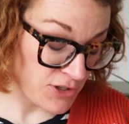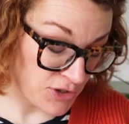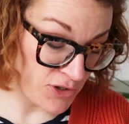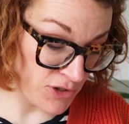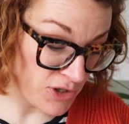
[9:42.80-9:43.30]
it's
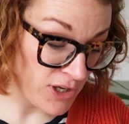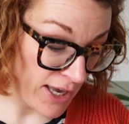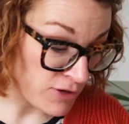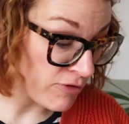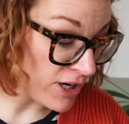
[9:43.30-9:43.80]
just
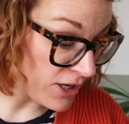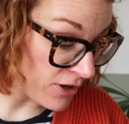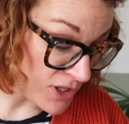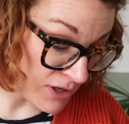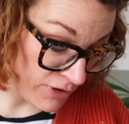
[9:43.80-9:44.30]
yeah, it's really
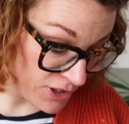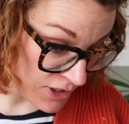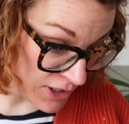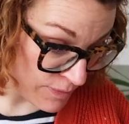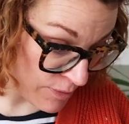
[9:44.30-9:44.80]
nicely
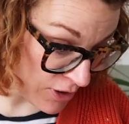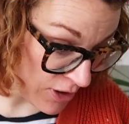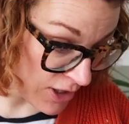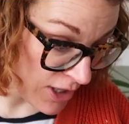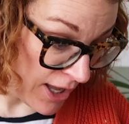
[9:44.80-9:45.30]
written this book.